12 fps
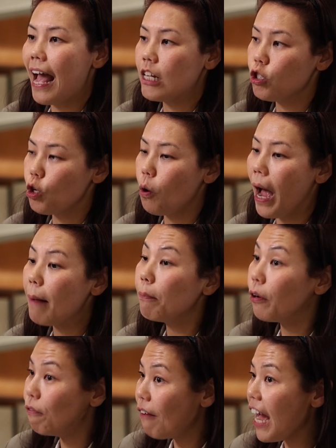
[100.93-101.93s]
And so I
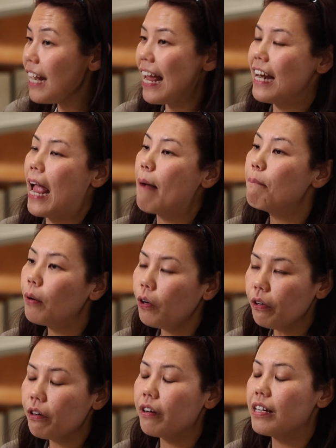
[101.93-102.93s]
provide an
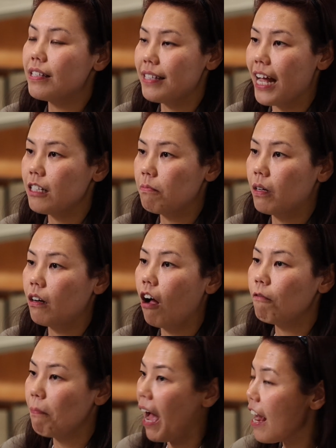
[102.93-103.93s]
empirical assessment
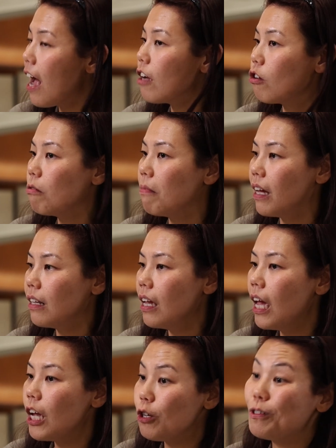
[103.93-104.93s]
of my
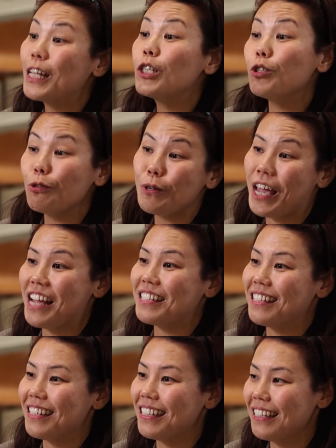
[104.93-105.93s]
argument using two
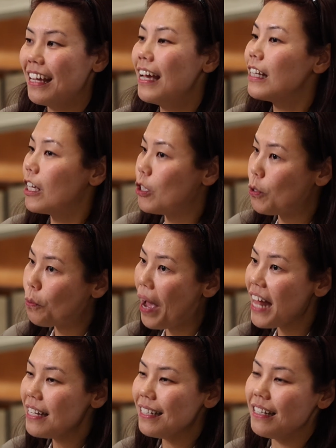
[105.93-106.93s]
cases, the
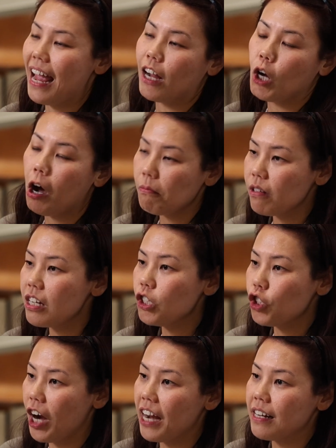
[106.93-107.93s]
US and
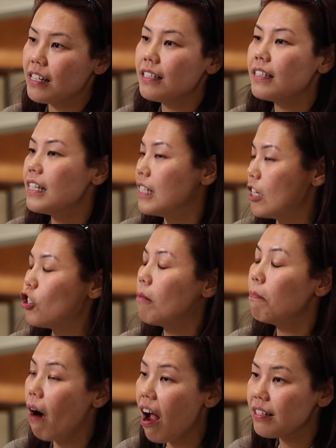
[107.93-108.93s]
Communist Chinese
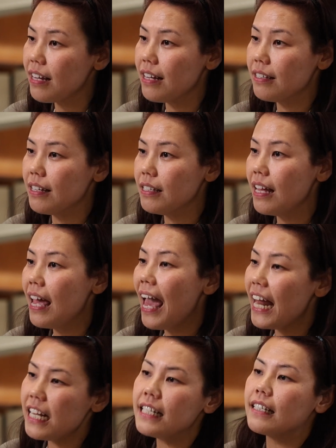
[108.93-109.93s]
decision processes
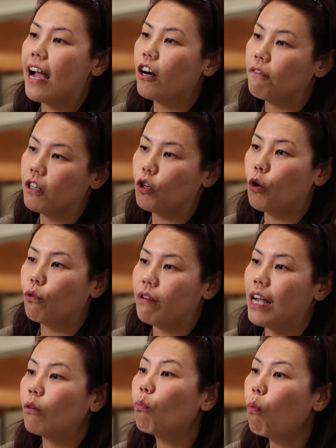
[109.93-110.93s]
at the start of the
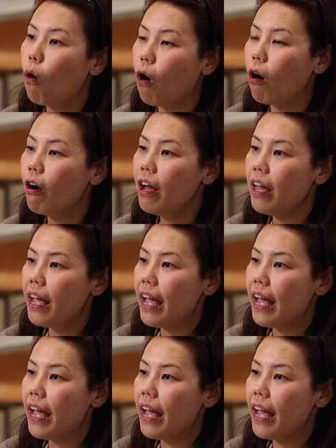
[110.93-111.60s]
Korean War.